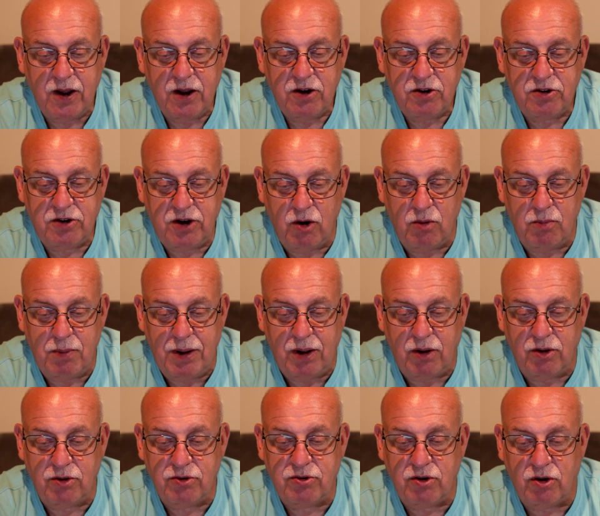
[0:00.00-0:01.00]
steel
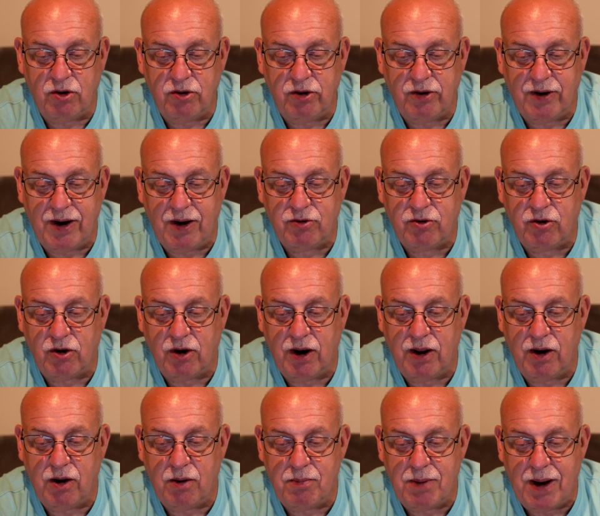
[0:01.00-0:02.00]
mills, underground
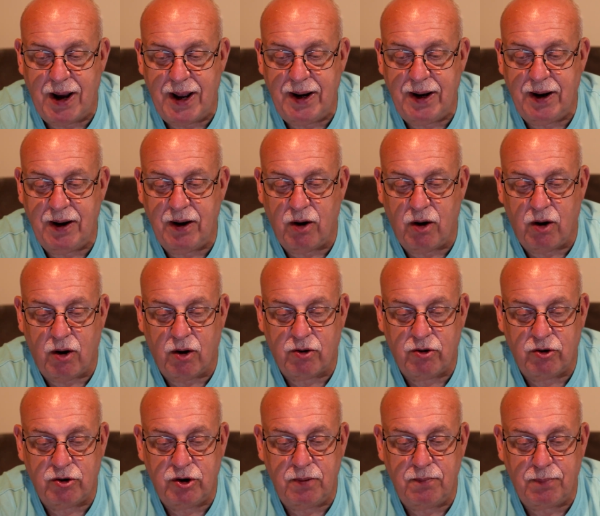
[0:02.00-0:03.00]
tunnelling and mining and ore
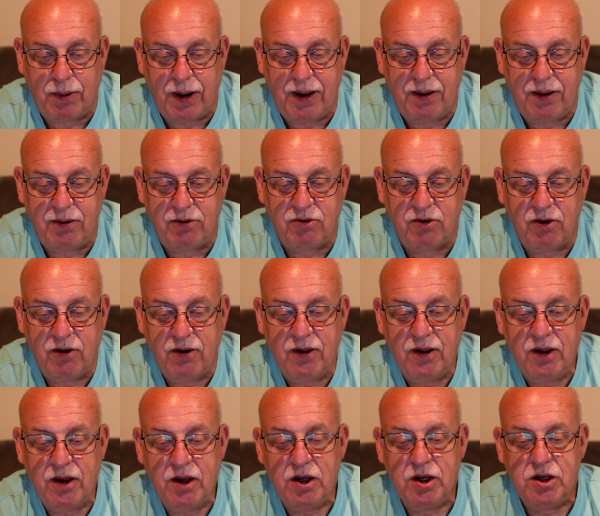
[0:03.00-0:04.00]
crushing plants,
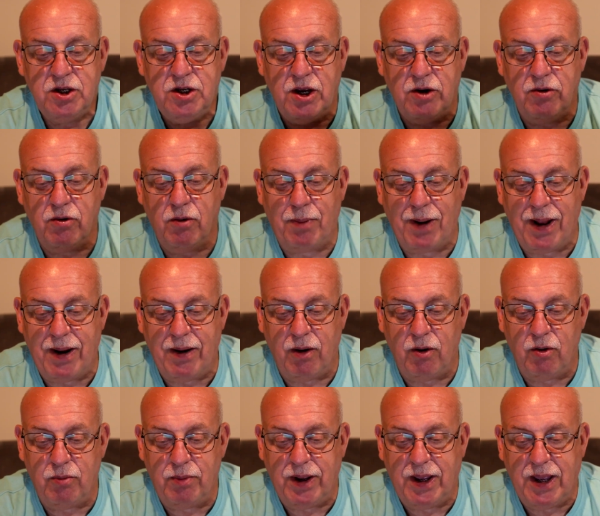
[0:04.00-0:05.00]
general plant
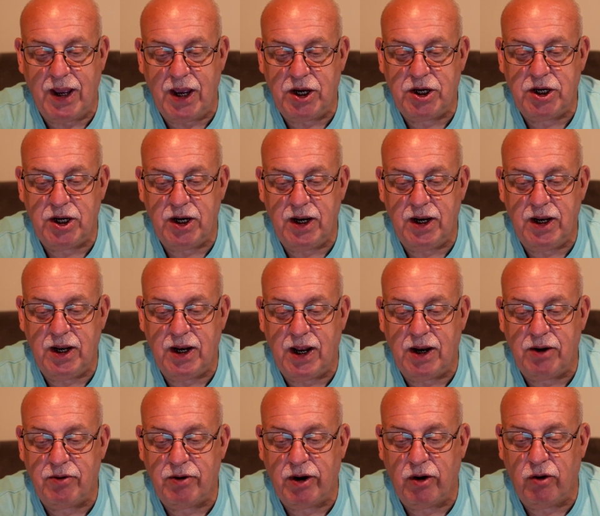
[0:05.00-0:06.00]
lubrication and in
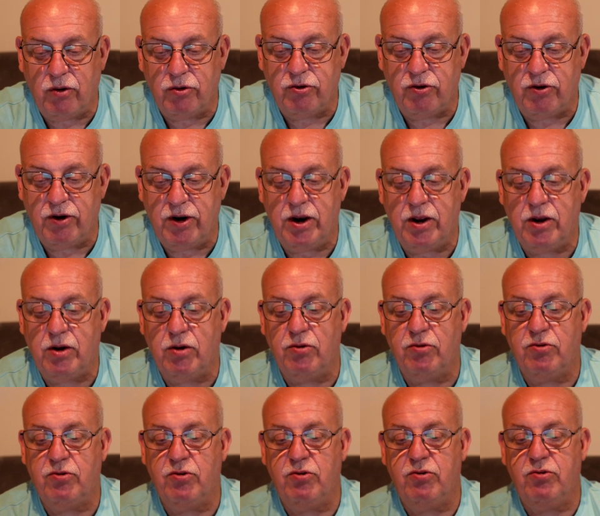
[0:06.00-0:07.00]
agriculture and in
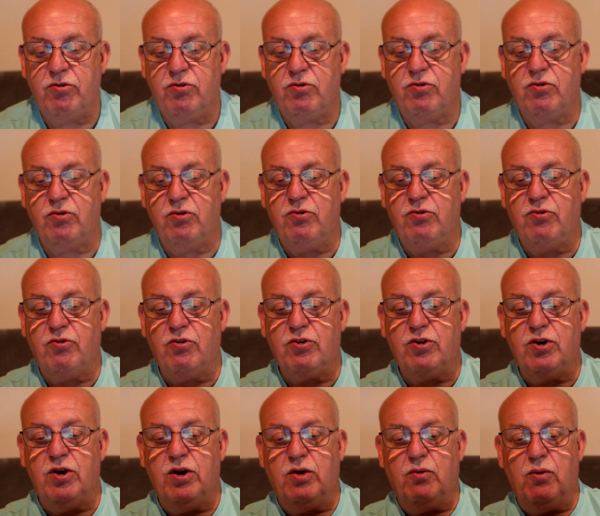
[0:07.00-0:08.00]

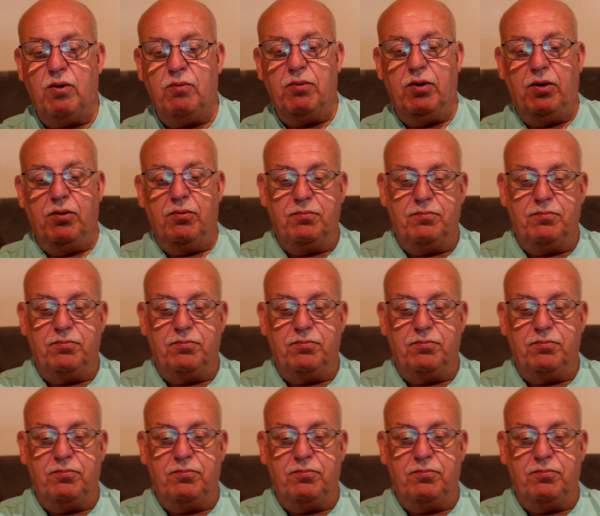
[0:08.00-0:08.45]
construction equipment.